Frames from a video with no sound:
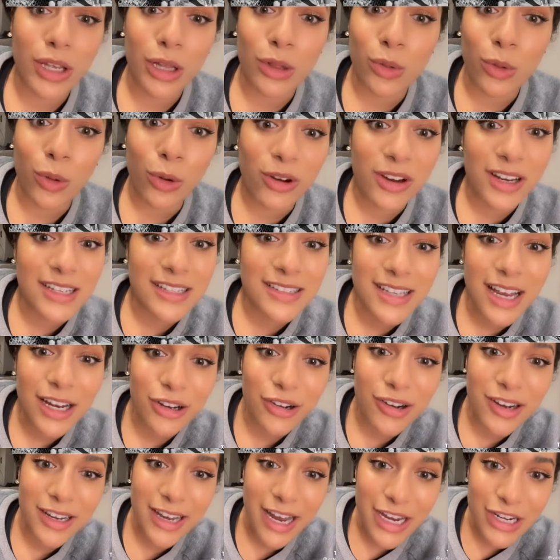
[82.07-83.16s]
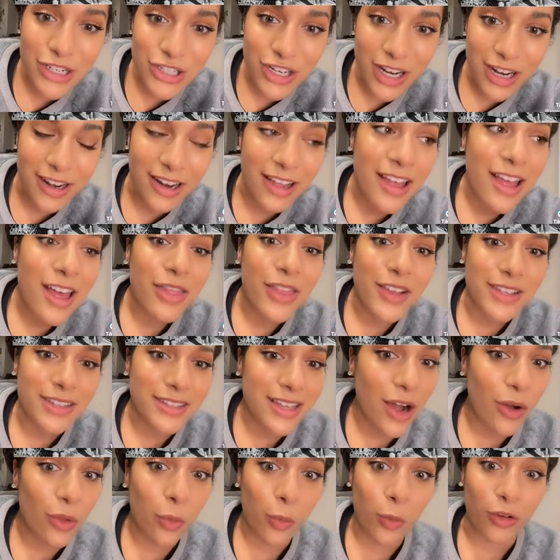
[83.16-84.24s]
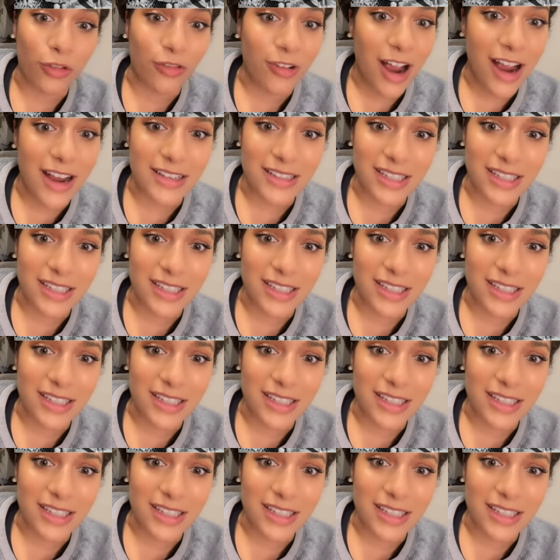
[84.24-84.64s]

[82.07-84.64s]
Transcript: Glory, Segregation, the South will rise